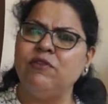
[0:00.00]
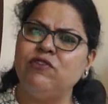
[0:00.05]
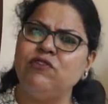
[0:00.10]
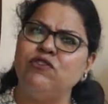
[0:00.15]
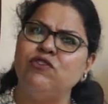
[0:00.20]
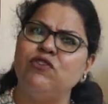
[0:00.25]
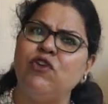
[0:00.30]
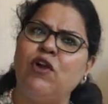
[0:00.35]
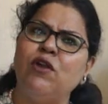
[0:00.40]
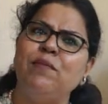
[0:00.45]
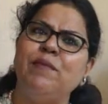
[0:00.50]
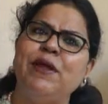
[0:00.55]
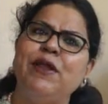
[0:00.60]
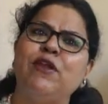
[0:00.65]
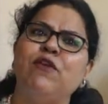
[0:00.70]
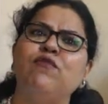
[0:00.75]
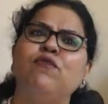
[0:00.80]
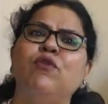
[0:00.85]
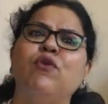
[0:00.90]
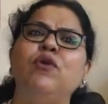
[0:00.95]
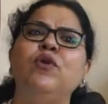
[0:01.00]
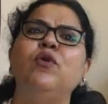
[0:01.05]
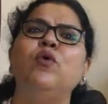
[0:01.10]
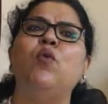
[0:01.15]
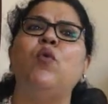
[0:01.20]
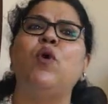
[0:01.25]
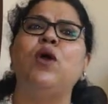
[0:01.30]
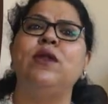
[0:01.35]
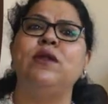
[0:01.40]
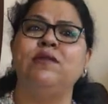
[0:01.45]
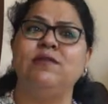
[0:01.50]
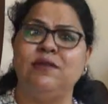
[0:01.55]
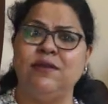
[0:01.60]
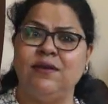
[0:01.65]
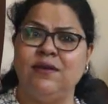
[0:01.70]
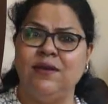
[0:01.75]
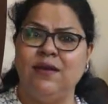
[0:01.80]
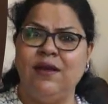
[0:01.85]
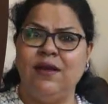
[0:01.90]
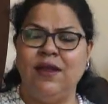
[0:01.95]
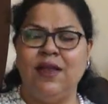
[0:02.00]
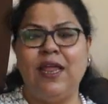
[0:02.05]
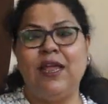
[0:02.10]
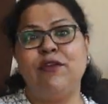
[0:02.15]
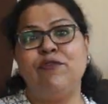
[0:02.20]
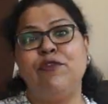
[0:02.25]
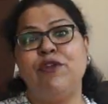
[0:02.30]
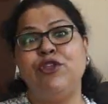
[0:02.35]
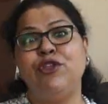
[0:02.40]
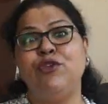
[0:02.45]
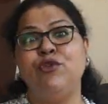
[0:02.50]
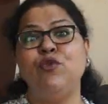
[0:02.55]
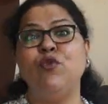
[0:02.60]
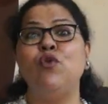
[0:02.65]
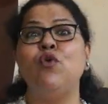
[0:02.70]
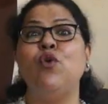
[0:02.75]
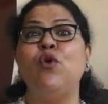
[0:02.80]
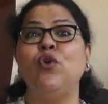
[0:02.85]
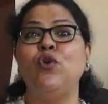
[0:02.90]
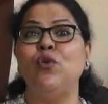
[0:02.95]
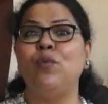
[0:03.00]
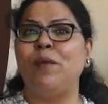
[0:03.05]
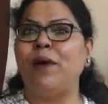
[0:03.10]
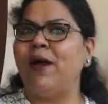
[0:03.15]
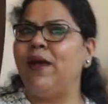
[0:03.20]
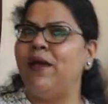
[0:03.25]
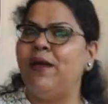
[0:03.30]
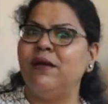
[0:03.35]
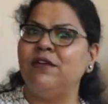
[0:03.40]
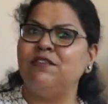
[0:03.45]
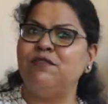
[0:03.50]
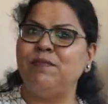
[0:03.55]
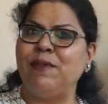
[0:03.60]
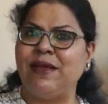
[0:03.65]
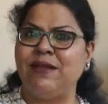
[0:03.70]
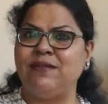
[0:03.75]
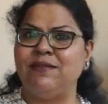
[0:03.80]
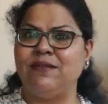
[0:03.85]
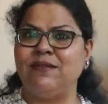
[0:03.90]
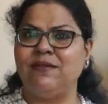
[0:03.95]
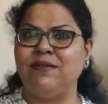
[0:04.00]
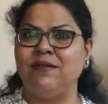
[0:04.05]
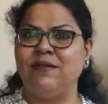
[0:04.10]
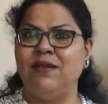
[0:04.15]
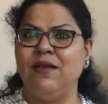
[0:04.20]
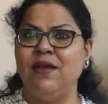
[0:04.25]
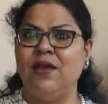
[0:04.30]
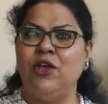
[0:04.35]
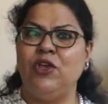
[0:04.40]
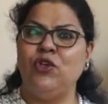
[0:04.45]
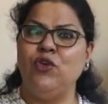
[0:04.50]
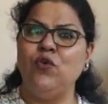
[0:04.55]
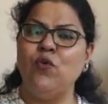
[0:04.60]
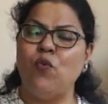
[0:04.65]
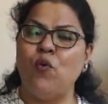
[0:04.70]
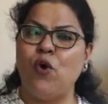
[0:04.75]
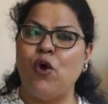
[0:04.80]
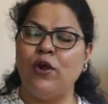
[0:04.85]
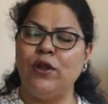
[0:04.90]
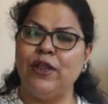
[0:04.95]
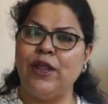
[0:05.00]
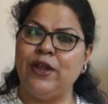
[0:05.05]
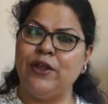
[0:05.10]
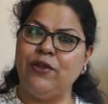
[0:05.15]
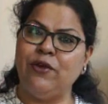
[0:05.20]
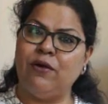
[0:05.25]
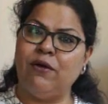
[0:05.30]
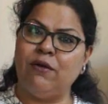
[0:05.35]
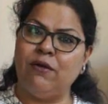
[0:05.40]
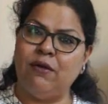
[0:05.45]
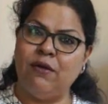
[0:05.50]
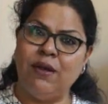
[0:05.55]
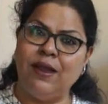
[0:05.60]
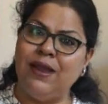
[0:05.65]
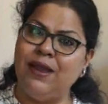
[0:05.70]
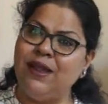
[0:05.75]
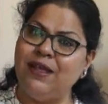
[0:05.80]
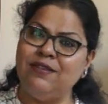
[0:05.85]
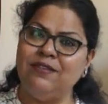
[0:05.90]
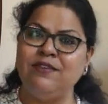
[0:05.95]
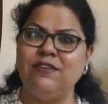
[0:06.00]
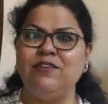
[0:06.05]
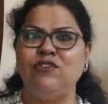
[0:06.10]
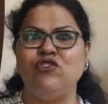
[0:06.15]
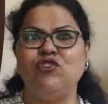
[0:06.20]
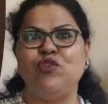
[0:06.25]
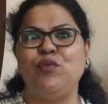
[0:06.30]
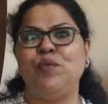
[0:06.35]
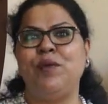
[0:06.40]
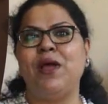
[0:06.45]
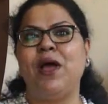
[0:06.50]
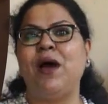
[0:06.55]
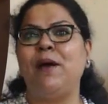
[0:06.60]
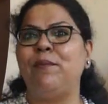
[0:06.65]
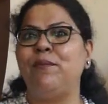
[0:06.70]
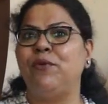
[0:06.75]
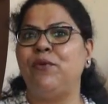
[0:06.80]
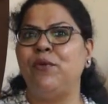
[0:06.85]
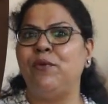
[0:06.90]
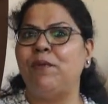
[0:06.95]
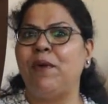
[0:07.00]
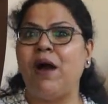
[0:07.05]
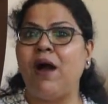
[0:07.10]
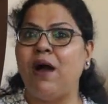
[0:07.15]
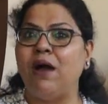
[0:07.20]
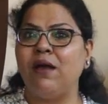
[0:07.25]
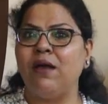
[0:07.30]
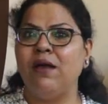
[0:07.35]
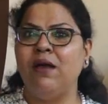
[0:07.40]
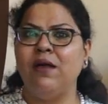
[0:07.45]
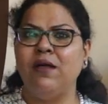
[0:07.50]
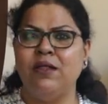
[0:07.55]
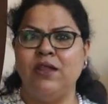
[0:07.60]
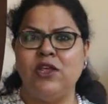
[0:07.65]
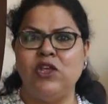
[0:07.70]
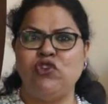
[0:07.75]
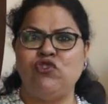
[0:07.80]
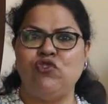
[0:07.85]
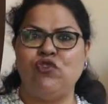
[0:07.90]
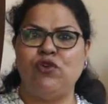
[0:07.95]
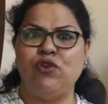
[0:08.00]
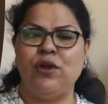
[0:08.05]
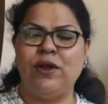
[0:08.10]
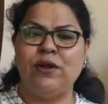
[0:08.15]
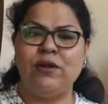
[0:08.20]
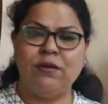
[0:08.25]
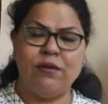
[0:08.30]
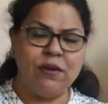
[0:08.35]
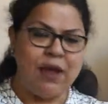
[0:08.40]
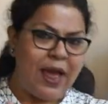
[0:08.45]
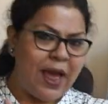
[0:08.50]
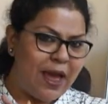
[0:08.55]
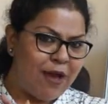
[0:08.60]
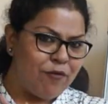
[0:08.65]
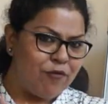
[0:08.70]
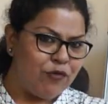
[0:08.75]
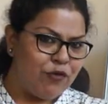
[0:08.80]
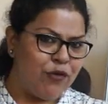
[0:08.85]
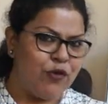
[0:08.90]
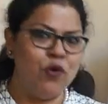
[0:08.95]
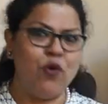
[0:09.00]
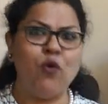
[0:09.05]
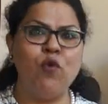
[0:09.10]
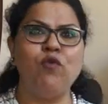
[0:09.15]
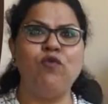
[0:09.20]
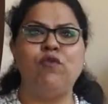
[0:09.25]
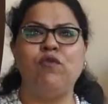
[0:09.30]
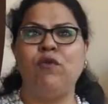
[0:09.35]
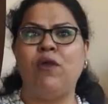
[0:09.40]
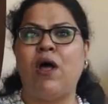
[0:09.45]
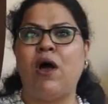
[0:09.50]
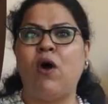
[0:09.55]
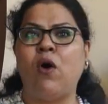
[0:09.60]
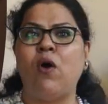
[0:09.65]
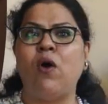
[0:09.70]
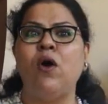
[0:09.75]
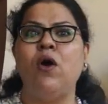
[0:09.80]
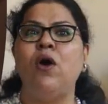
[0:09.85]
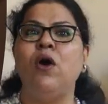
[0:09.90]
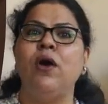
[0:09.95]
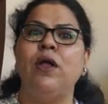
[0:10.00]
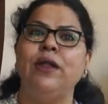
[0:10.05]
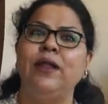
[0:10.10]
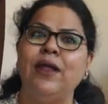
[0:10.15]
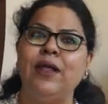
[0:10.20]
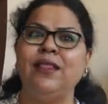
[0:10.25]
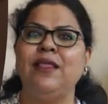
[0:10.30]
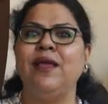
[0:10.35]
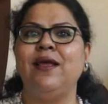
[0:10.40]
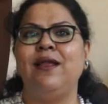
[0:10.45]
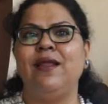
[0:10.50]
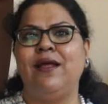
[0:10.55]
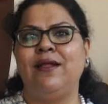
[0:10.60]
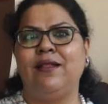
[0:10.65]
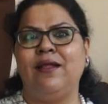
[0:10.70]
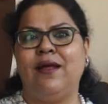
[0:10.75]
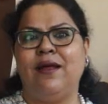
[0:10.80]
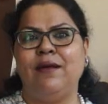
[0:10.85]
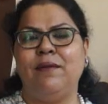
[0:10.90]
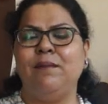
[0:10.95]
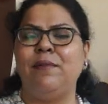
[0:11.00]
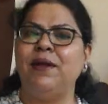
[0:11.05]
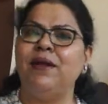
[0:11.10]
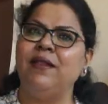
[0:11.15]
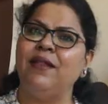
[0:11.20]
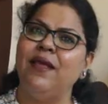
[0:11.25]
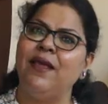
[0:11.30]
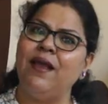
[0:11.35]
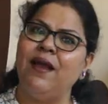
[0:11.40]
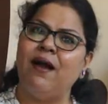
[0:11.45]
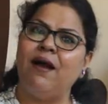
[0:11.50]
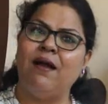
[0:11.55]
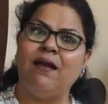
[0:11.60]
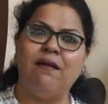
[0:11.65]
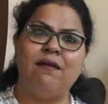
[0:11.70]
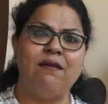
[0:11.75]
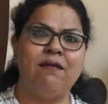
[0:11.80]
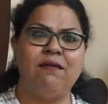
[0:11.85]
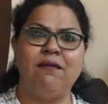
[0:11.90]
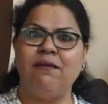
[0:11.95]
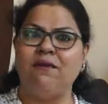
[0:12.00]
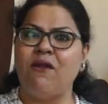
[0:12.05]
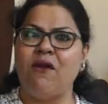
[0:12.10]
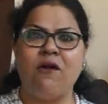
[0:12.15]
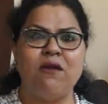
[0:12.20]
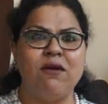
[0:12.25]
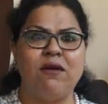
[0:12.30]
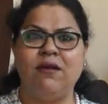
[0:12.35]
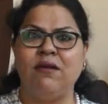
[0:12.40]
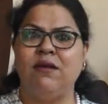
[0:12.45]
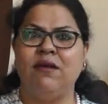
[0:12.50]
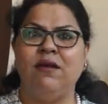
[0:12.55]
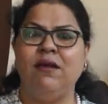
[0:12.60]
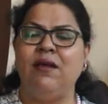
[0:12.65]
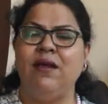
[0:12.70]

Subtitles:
which is not made of good quality. Like when you go to buy a spectacle, you want that your lenses should be up to mark, they should have no flaw, nothing like that. But they are not